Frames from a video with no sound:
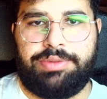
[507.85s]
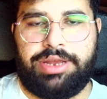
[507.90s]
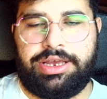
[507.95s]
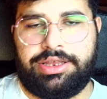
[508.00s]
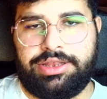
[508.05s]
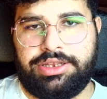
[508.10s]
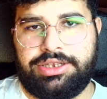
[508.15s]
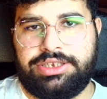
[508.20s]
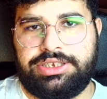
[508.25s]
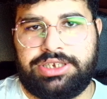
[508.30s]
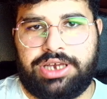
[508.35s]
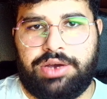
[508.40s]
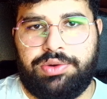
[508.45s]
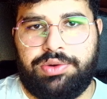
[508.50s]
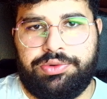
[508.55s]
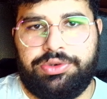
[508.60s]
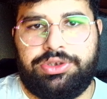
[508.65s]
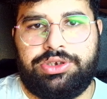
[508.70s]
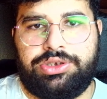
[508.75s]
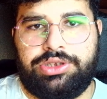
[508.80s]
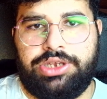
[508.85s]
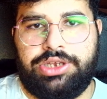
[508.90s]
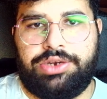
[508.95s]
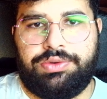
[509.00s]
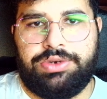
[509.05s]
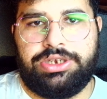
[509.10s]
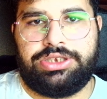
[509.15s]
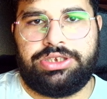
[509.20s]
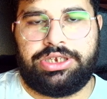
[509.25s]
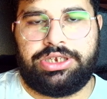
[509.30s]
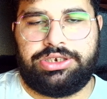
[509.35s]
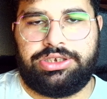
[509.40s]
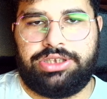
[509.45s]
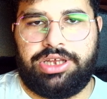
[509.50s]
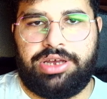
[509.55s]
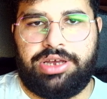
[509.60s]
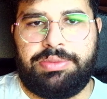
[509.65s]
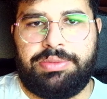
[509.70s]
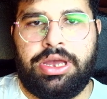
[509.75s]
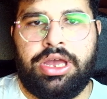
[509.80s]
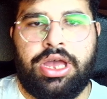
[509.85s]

Like the discount would decrease each time.